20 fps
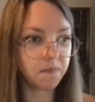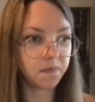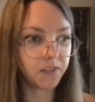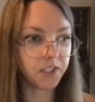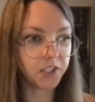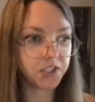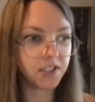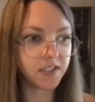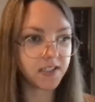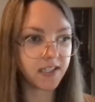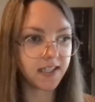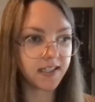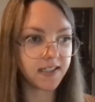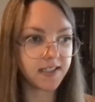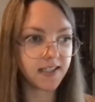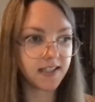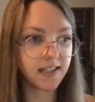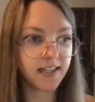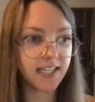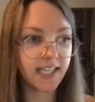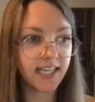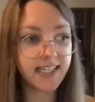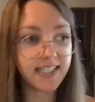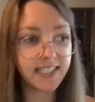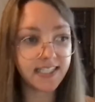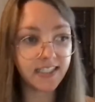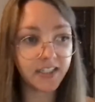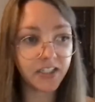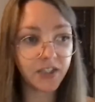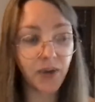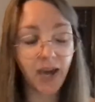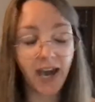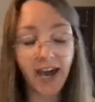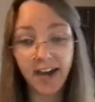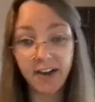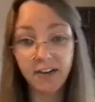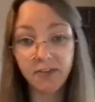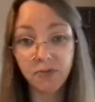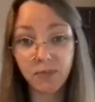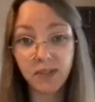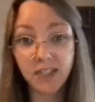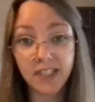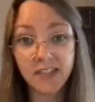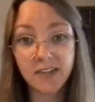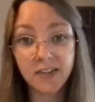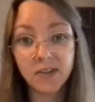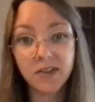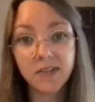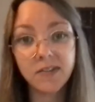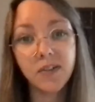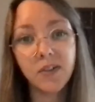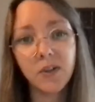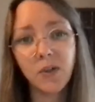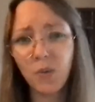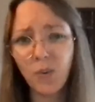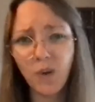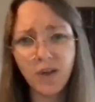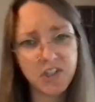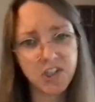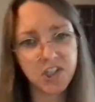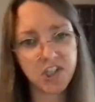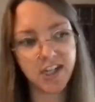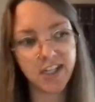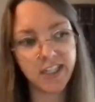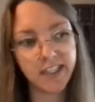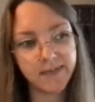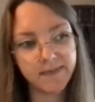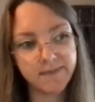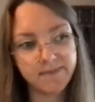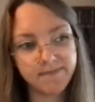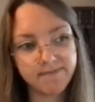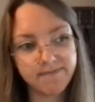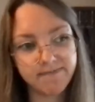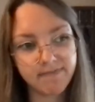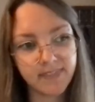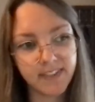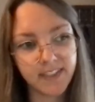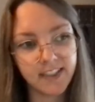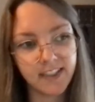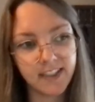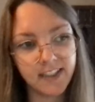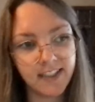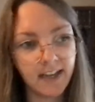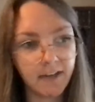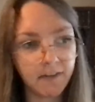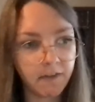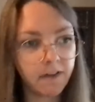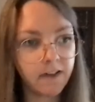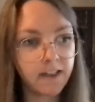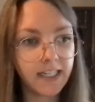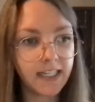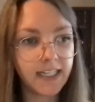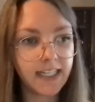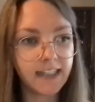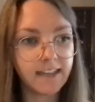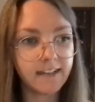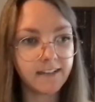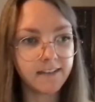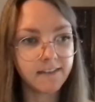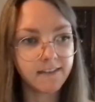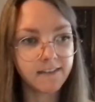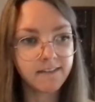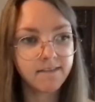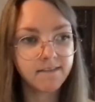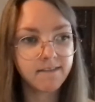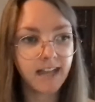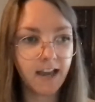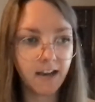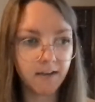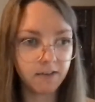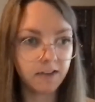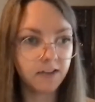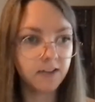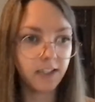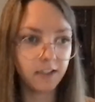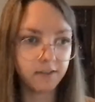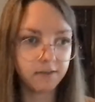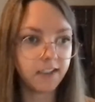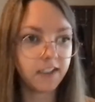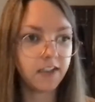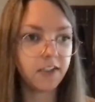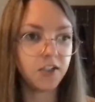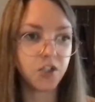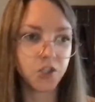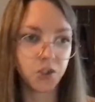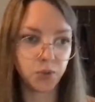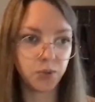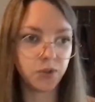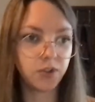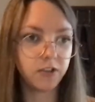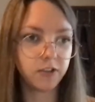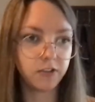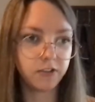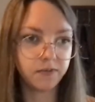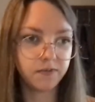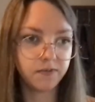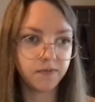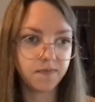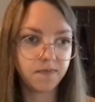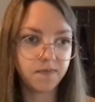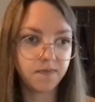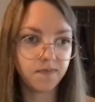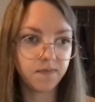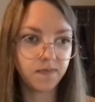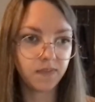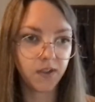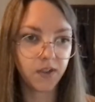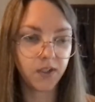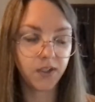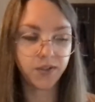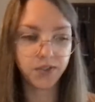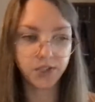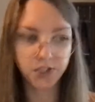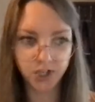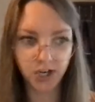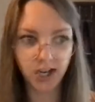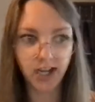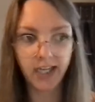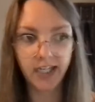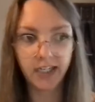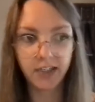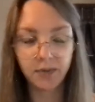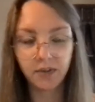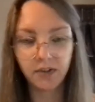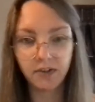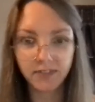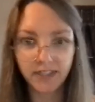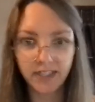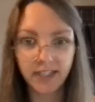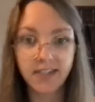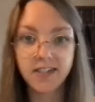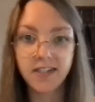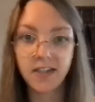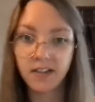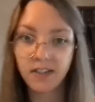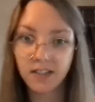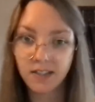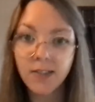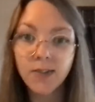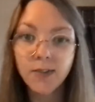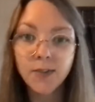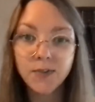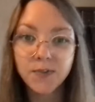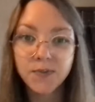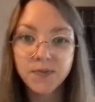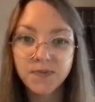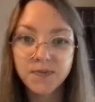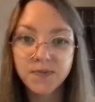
She says, "The idea you had of me, who was she? A never needy, ever loving jewel whose shine reflects on you."